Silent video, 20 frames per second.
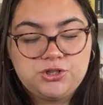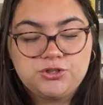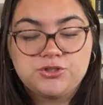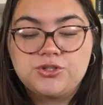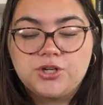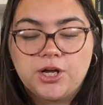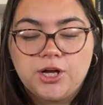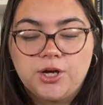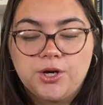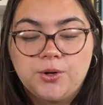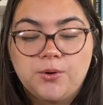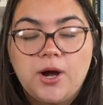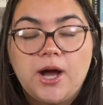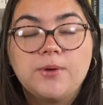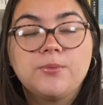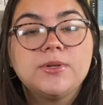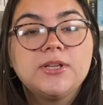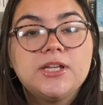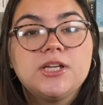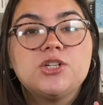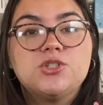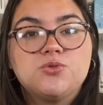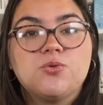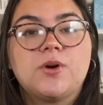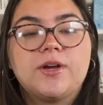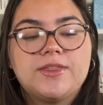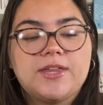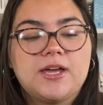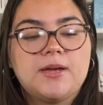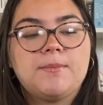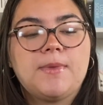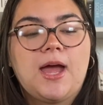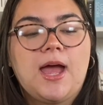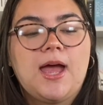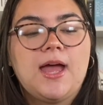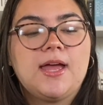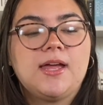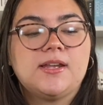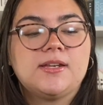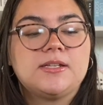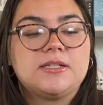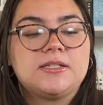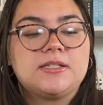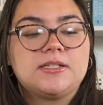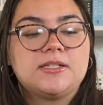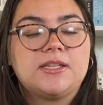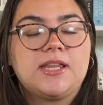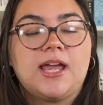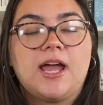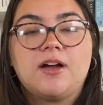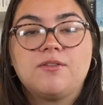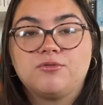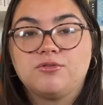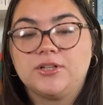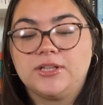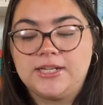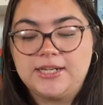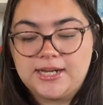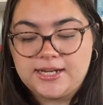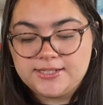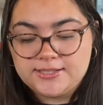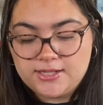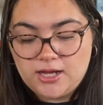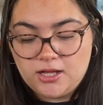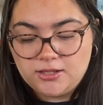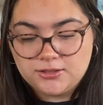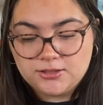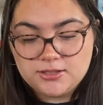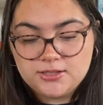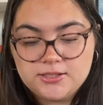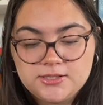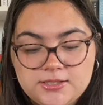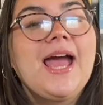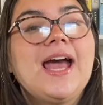so I really enjoyed them and they have really nice colors.